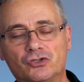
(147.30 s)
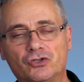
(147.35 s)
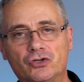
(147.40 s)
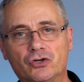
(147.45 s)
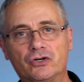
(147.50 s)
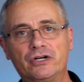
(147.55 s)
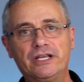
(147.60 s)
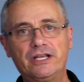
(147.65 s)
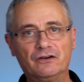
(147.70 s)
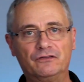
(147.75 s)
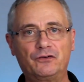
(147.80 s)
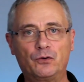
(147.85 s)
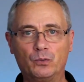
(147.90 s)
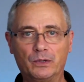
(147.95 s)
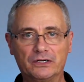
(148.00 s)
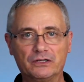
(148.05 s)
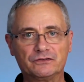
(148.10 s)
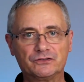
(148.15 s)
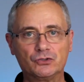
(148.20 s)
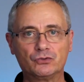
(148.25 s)
So you're here for
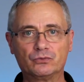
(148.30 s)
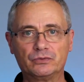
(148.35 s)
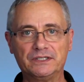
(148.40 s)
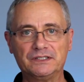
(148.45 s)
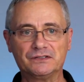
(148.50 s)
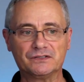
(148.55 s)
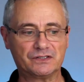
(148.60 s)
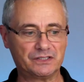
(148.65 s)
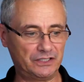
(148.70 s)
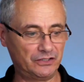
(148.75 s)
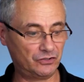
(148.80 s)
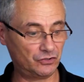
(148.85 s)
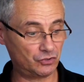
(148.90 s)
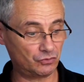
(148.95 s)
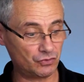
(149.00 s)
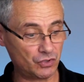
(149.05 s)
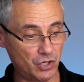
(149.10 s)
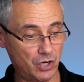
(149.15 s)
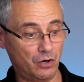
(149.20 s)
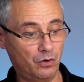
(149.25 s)
one of two reasons. Either
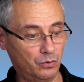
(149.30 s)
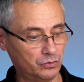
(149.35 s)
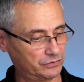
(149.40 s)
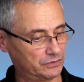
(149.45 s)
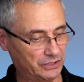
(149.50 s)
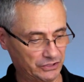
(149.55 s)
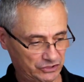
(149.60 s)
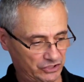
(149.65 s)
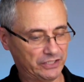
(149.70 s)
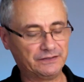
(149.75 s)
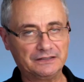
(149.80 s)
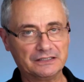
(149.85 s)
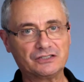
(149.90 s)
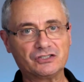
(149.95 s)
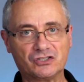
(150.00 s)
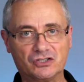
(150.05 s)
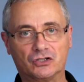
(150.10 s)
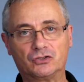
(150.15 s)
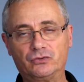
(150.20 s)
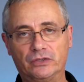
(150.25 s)
you know, shit,
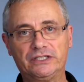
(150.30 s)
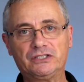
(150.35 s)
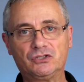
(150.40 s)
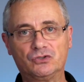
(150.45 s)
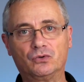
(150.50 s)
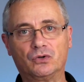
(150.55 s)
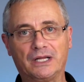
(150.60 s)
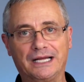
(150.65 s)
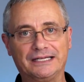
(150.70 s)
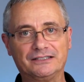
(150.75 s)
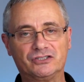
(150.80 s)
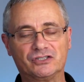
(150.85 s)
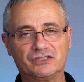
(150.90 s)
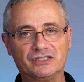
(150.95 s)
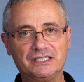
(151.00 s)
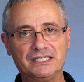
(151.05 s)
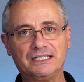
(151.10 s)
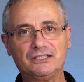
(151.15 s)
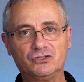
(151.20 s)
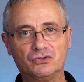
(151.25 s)
this is a great tool. I
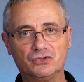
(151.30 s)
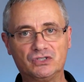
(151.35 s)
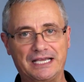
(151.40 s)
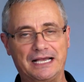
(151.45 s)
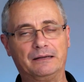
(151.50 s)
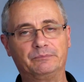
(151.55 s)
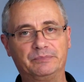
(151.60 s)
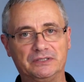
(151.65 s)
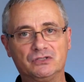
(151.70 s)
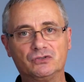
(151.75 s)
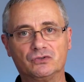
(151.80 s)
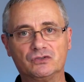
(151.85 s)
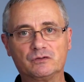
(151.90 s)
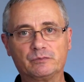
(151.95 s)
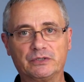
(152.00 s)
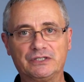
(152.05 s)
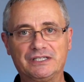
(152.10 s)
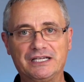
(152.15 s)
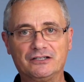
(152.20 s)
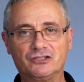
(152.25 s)
just need to tap into
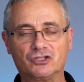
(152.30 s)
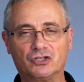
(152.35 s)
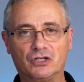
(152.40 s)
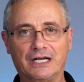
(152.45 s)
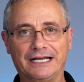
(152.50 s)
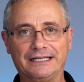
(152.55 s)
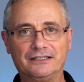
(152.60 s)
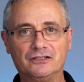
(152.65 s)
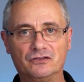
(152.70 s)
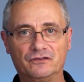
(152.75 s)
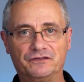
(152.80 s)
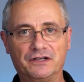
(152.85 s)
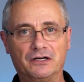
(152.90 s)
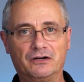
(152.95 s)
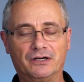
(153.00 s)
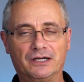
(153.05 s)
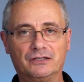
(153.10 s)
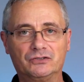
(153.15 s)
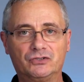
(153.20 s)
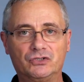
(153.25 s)
its potential. I need to
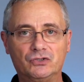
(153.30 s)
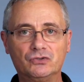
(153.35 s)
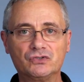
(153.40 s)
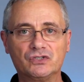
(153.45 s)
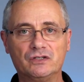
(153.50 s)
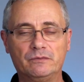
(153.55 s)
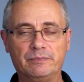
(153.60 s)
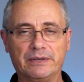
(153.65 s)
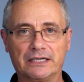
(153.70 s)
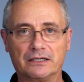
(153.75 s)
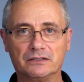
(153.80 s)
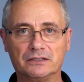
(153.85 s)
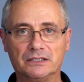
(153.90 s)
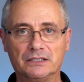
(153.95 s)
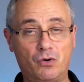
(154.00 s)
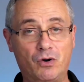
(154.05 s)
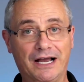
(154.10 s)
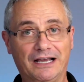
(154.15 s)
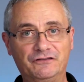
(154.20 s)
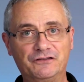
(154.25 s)
figure out how to use it better.
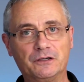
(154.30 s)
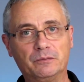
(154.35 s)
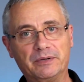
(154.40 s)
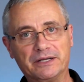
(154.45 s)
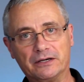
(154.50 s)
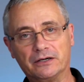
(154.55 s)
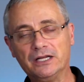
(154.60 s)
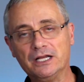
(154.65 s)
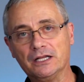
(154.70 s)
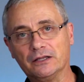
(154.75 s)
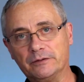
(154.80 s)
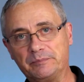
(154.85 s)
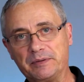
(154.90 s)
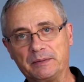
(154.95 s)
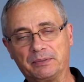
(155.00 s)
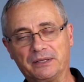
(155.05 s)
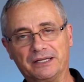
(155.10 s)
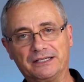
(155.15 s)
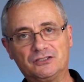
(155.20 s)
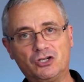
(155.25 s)
So I feel better, the
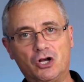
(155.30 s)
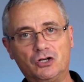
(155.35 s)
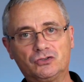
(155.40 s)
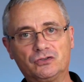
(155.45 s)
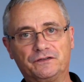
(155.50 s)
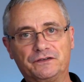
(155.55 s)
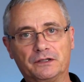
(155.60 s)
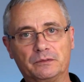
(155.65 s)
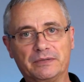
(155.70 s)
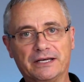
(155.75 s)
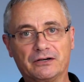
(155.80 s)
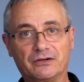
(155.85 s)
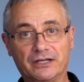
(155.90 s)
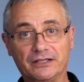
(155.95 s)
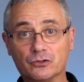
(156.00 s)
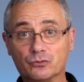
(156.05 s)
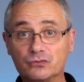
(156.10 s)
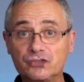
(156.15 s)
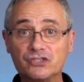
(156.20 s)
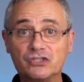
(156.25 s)
people I talk to feel better,
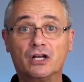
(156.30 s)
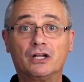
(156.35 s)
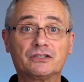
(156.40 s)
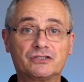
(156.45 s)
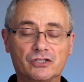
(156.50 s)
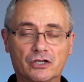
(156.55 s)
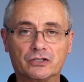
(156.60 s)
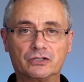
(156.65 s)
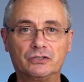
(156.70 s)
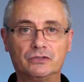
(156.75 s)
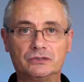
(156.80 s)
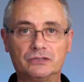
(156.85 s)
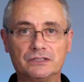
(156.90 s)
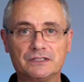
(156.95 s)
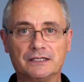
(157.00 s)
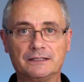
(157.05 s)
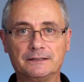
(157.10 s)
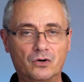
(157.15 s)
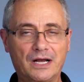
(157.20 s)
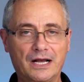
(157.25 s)
and the results are
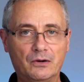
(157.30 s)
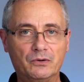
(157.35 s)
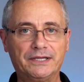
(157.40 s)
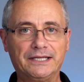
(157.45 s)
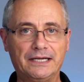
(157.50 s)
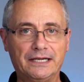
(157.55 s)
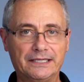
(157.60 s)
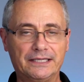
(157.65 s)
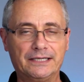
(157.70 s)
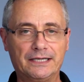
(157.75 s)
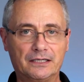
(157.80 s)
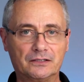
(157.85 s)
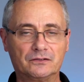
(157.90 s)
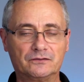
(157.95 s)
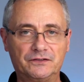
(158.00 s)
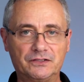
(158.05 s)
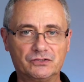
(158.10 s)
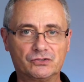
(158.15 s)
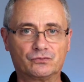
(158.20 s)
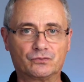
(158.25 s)
good. Or how can I get out
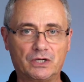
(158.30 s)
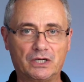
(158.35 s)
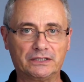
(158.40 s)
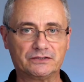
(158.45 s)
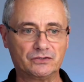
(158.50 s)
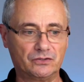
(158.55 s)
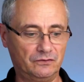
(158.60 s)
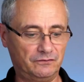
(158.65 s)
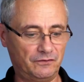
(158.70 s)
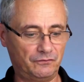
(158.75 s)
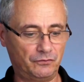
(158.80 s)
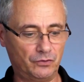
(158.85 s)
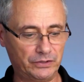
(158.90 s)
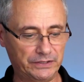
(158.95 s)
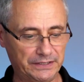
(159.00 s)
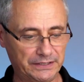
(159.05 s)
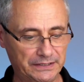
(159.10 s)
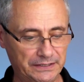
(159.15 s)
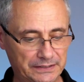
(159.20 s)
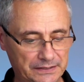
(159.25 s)
of this rut of
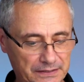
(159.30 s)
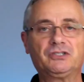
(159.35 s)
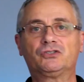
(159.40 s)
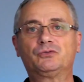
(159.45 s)
avoiding it?